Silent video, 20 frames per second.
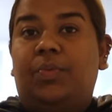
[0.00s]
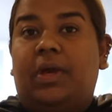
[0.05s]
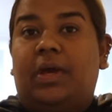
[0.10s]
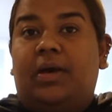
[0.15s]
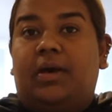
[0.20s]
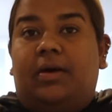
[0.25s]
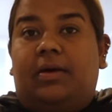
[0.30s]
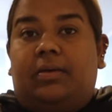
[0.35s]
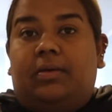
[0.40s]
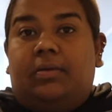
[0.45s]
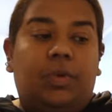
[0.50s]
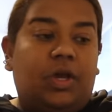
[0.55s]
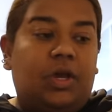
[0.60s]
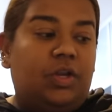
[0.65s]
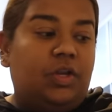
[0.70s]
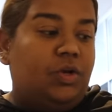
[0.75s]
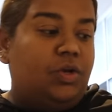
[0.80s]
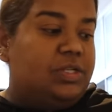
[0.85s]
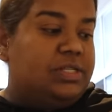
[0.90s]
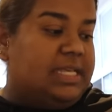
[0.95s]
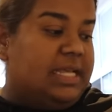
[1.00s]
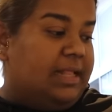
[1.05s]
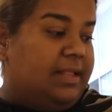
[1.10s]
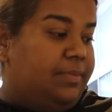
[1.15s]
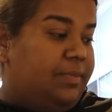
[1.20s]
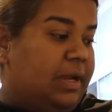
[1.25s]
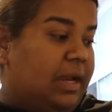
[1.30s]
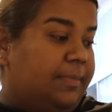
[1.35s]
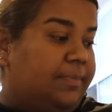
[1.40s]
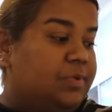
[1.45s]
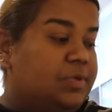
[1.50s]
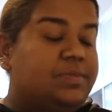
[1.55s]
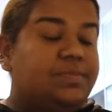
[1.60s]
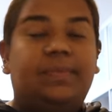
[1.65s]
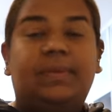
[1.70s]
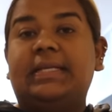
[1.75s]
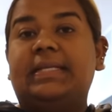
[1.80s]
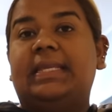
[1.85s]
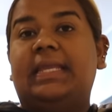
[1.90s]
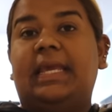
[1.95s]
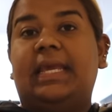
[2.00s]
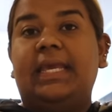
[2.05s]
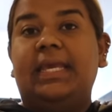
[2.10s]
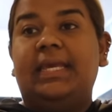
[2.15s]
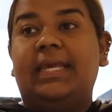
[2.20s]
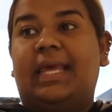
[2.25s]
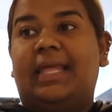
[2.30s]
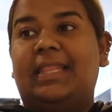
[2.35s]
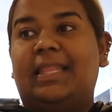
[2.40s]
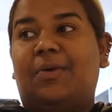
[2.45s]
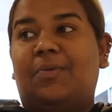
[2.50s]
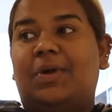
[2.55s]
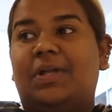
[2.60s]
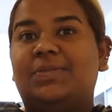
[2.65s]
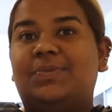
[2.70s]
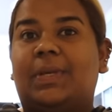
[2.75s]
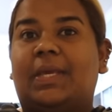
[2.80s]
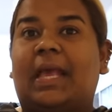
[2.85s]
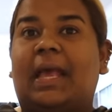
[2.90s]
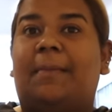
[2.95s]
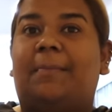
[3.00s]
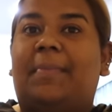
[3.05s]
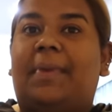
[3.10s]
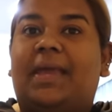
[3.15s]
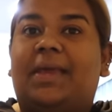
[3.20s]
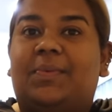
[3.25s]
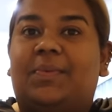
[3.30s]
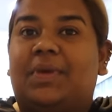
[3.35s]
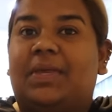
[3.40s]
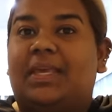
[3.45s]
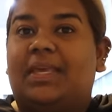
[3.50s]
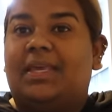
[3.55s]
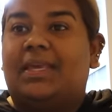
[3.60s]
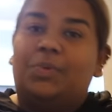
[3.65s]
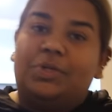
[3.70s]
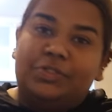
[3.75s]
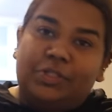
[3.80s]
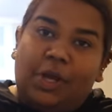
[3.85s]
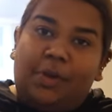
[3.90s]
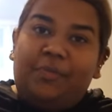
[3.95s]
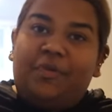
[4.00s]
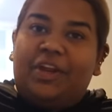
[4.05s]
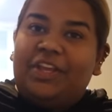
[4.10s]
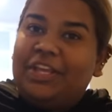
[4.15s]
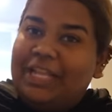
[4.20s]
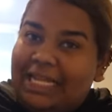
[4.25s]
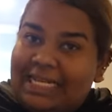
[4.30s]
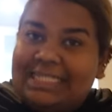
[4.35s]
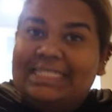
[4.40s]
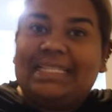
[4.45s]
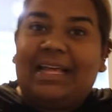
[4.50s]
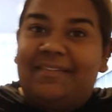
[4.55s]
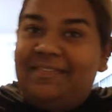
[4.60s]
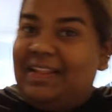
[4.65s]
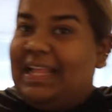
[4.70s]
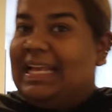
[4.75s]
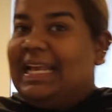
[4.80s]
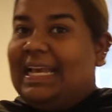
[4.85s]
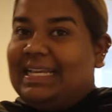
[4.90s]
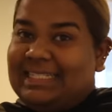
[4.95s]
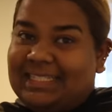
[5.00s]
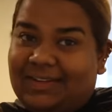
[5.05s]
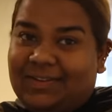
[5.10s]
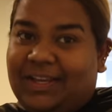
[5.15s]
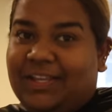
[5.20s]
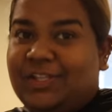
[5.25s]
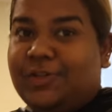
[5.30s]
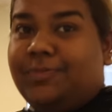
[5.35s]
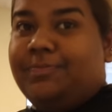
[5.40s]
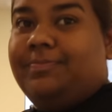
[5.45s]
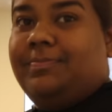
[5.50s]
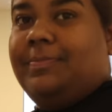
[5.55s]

We are we're going to go celebrate Apu's birthday and then once we come back, we will do our regular stuff like guys. Okay, jump.